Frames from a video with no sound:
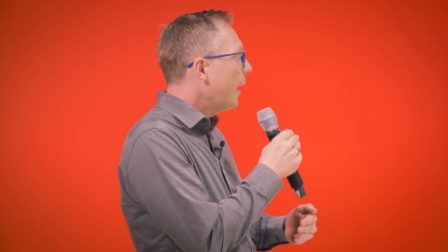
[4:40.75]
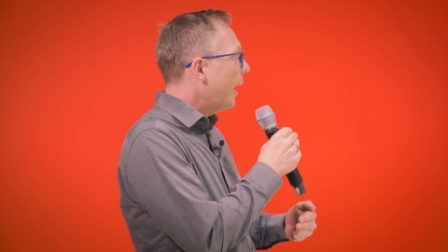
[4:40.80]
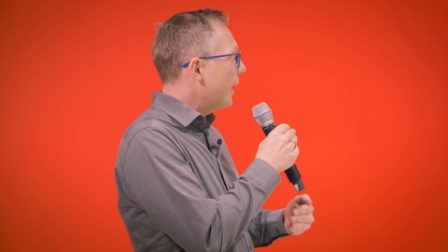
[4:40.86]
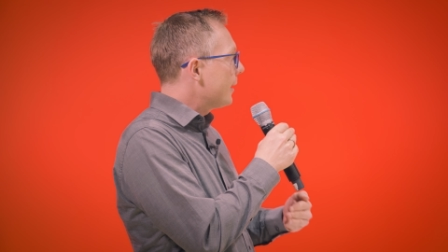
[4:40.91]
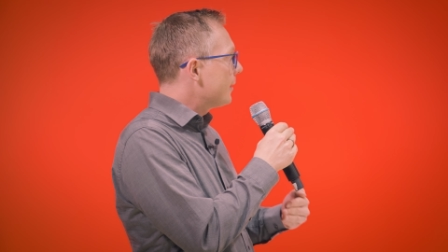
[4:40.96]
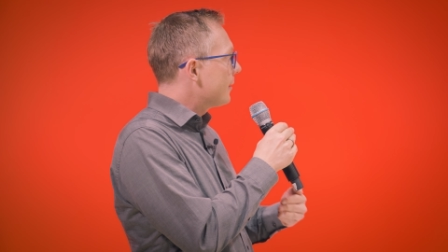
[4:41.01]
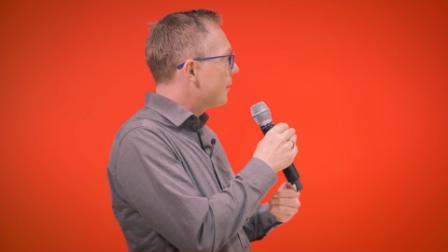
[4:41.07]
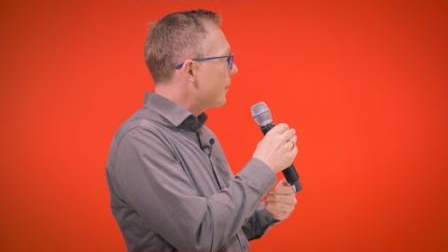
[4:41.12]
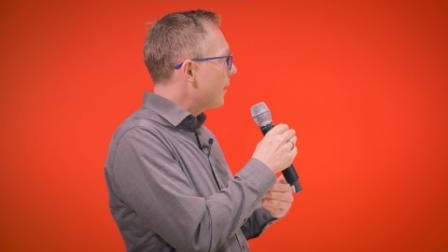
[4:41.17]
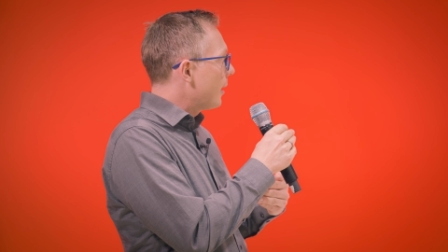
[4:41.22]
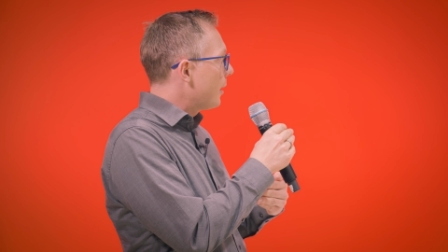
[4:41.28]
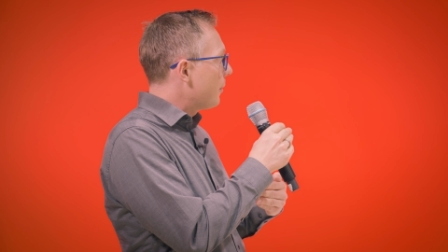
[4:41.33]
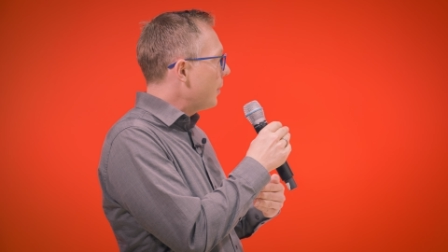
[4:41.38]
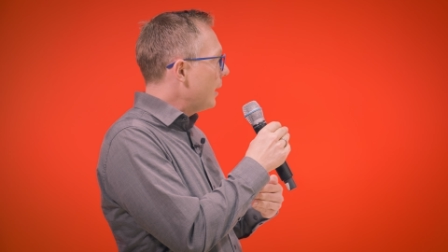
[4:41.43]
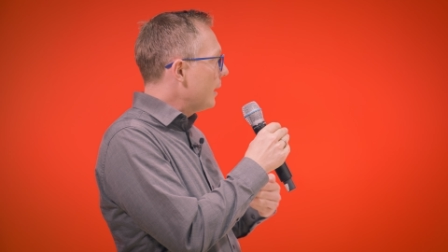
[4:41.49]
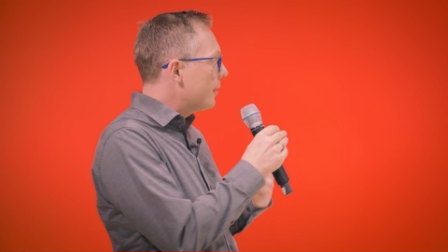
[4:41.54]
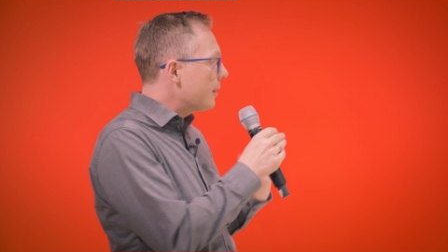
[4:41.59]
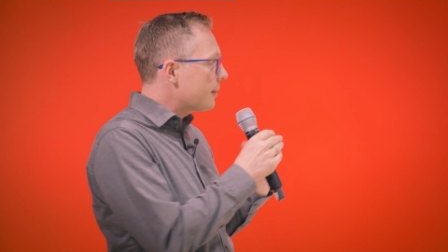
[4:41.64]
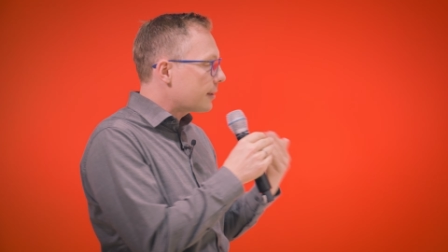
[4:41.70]
And uh,
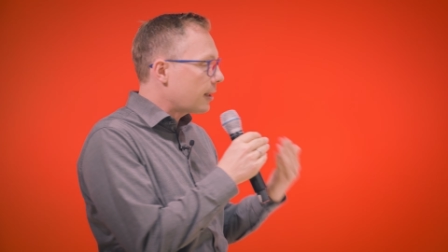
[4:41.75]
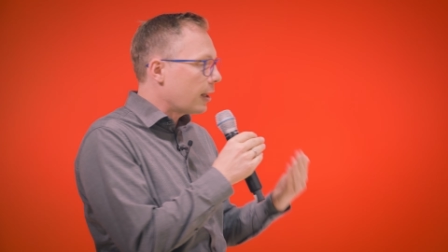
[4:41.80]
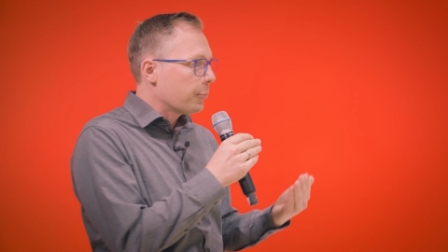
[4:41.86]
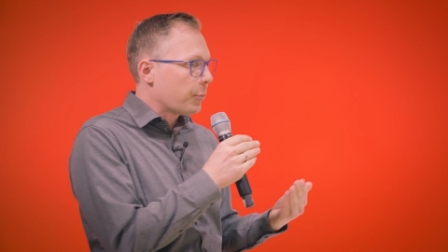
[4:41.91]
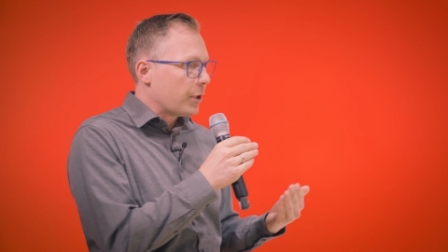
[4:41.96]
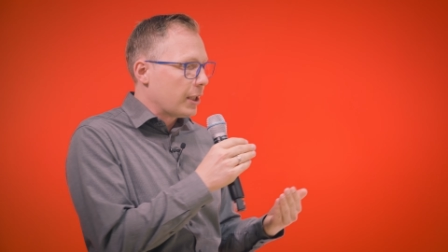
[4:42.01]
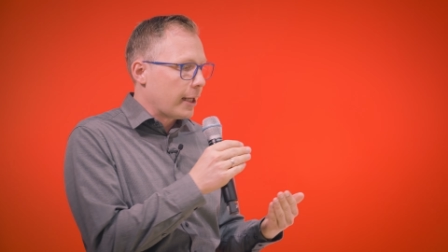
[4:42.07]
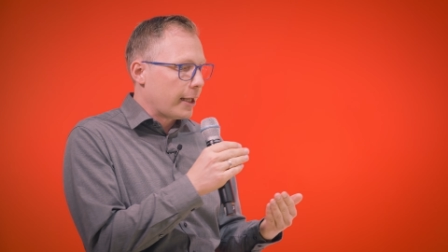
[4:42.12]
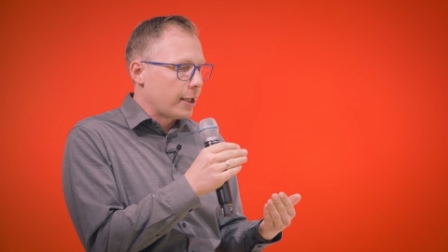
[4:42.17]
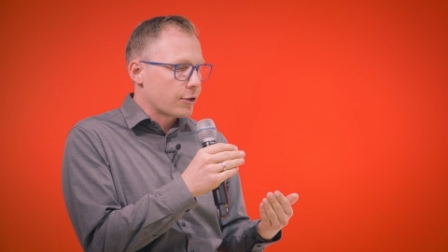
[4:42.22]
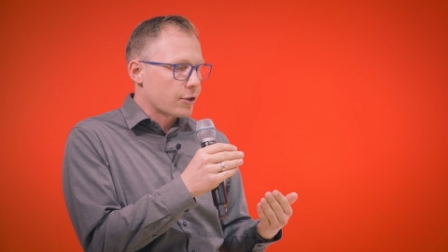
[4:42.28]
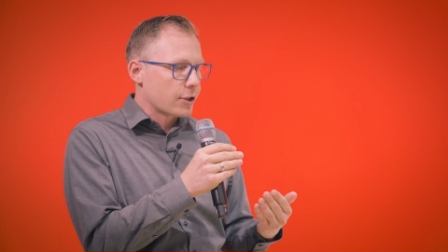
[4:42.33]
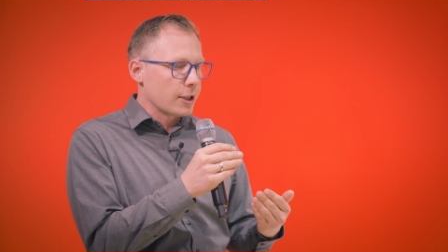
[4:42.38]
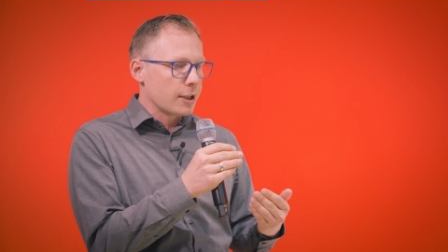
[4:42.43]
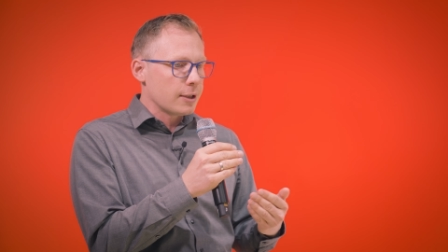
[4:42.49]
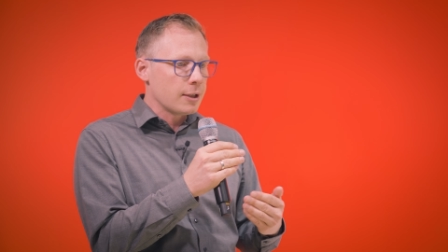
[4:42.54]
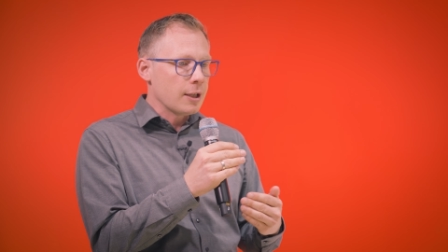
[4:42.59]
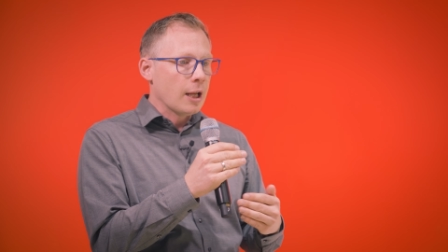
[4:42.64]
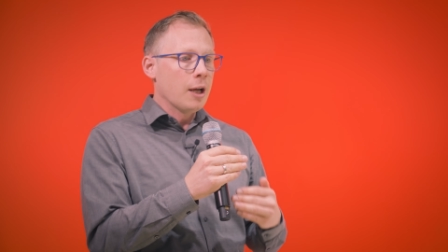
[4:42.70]
in this
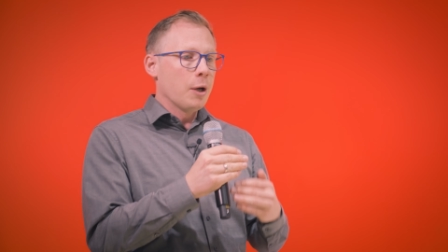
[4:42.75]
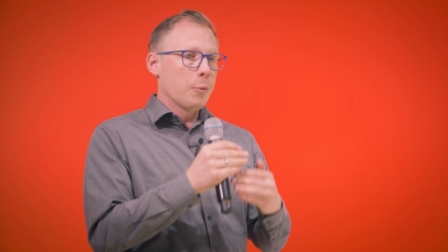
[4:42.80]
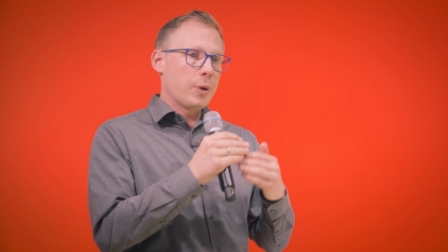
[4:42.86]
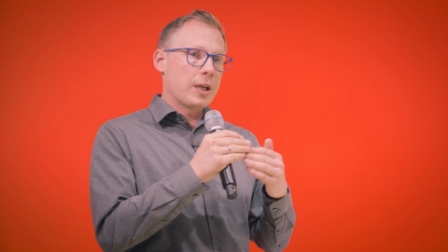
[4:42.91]
combination,